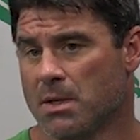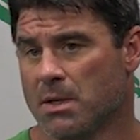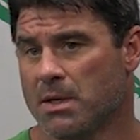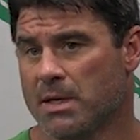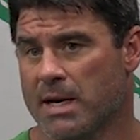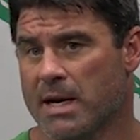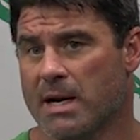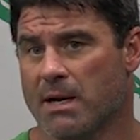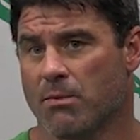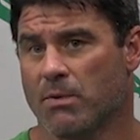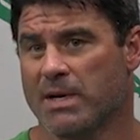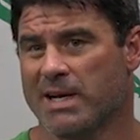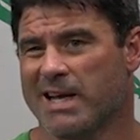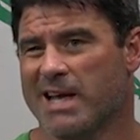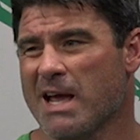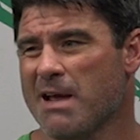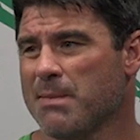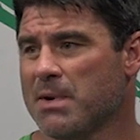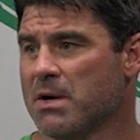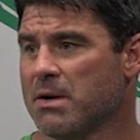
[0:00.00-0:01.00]
Yeah, when he
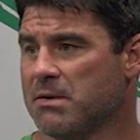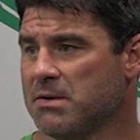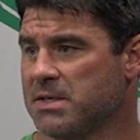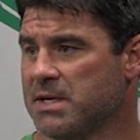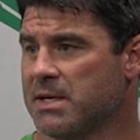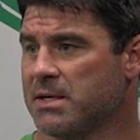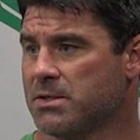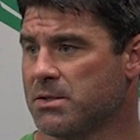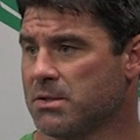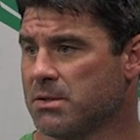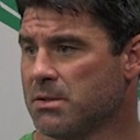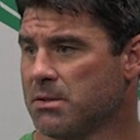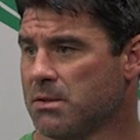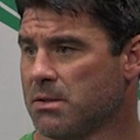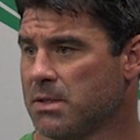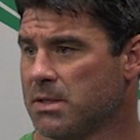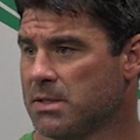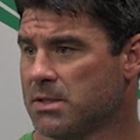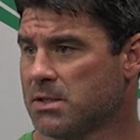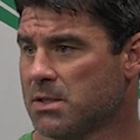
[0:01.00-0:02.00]
came here, he was injured.
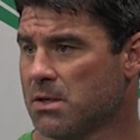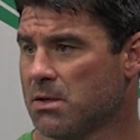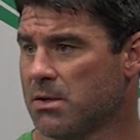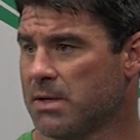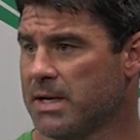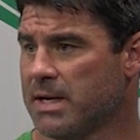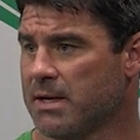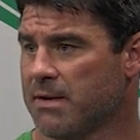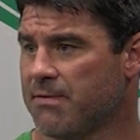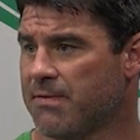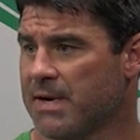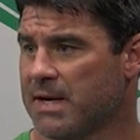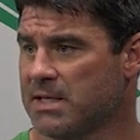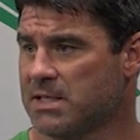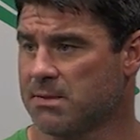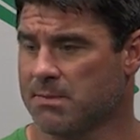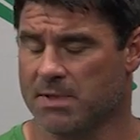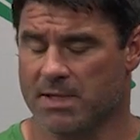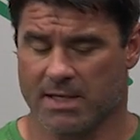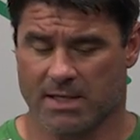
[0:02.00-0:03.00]
And so he had to fight
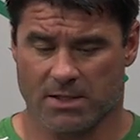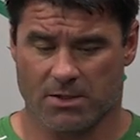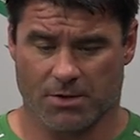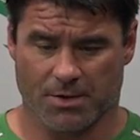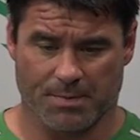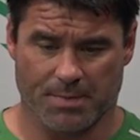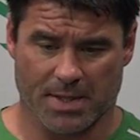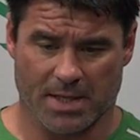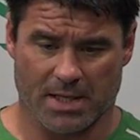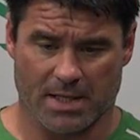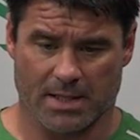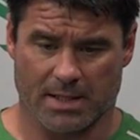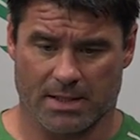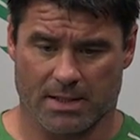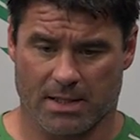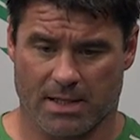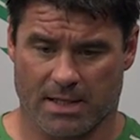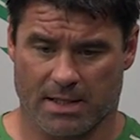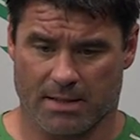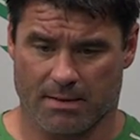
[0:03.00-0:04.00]
some of the injury bug
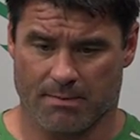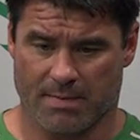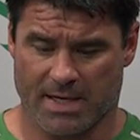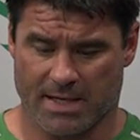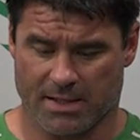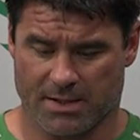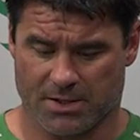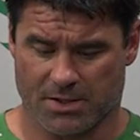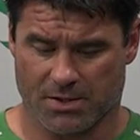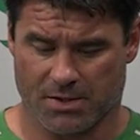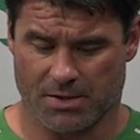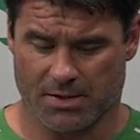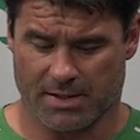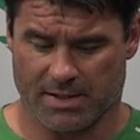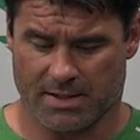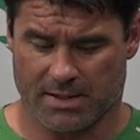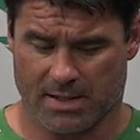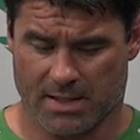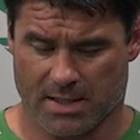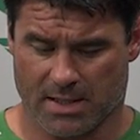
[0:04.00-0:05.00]
and making sure
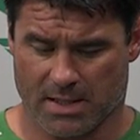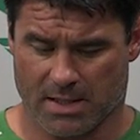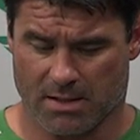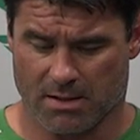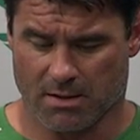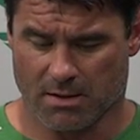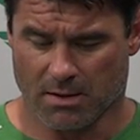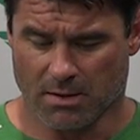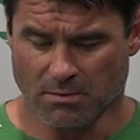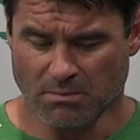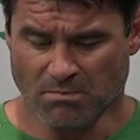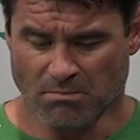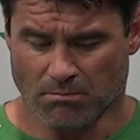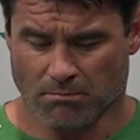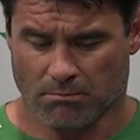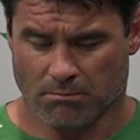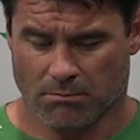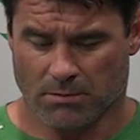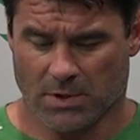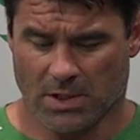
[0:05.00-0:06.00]
that,
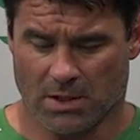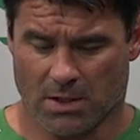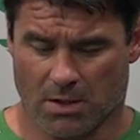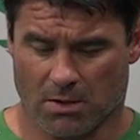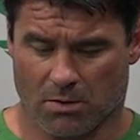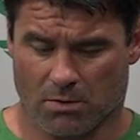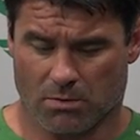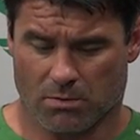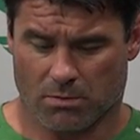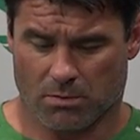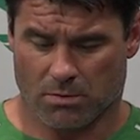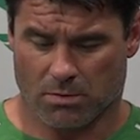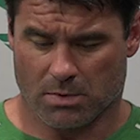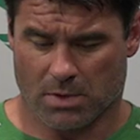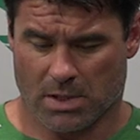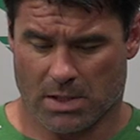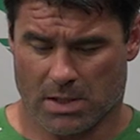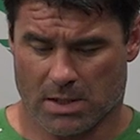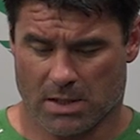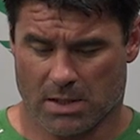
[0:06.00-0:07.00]
you know,
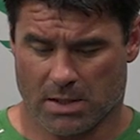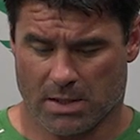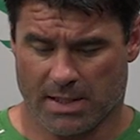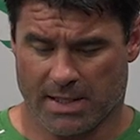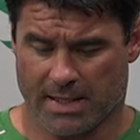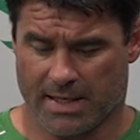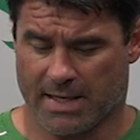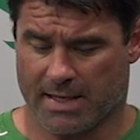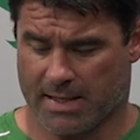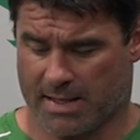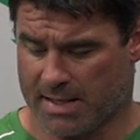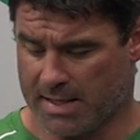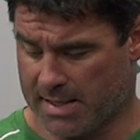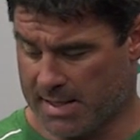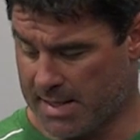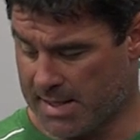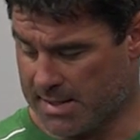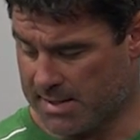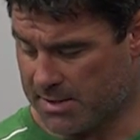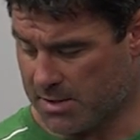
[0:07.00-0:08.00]
he
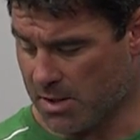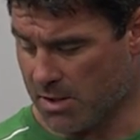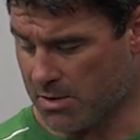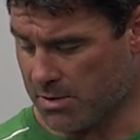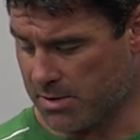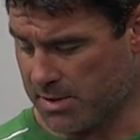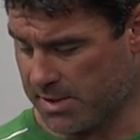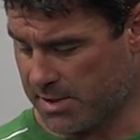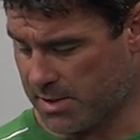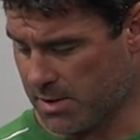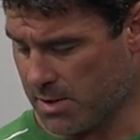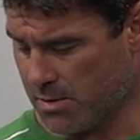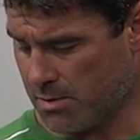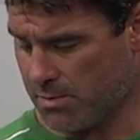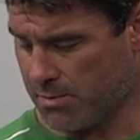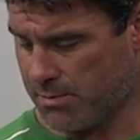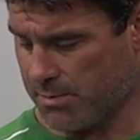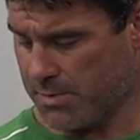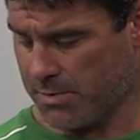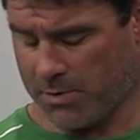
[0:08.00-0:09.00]
had surgery.
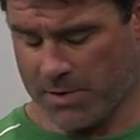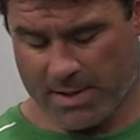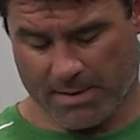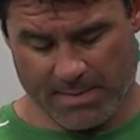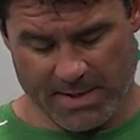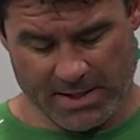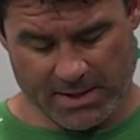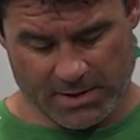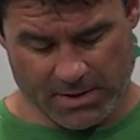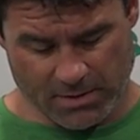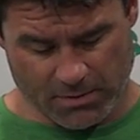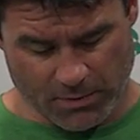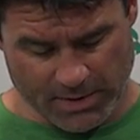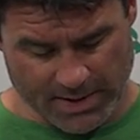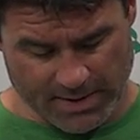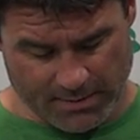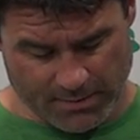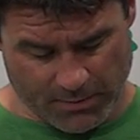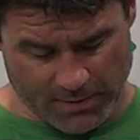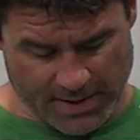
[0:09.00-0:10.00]
So we had to make sure
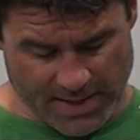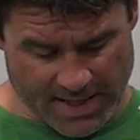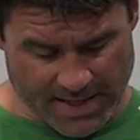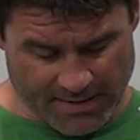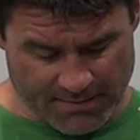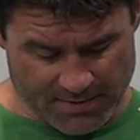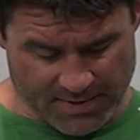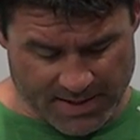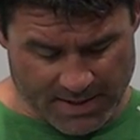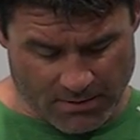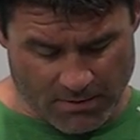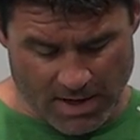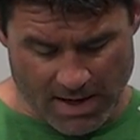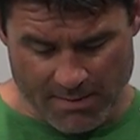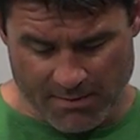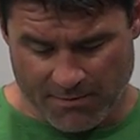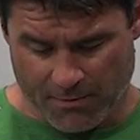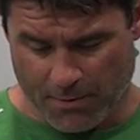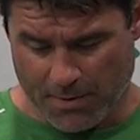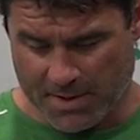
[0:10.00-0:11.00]
we got everything right
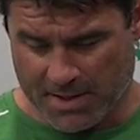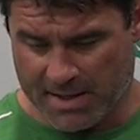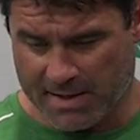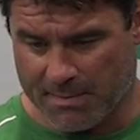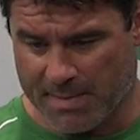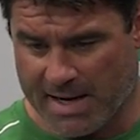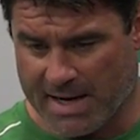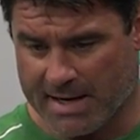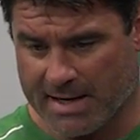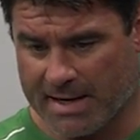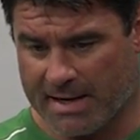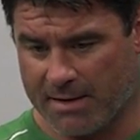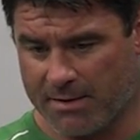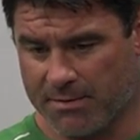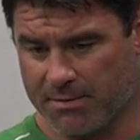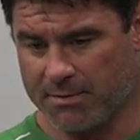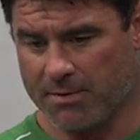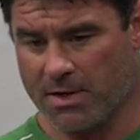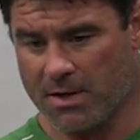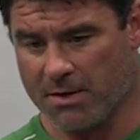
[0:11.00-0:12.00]
before we could get back out
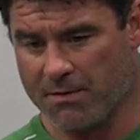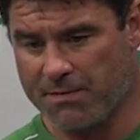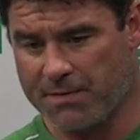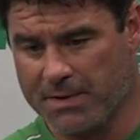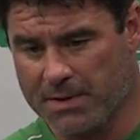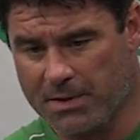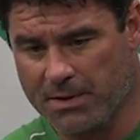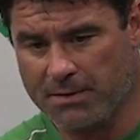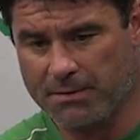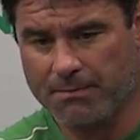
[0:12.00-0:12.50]
and on the field.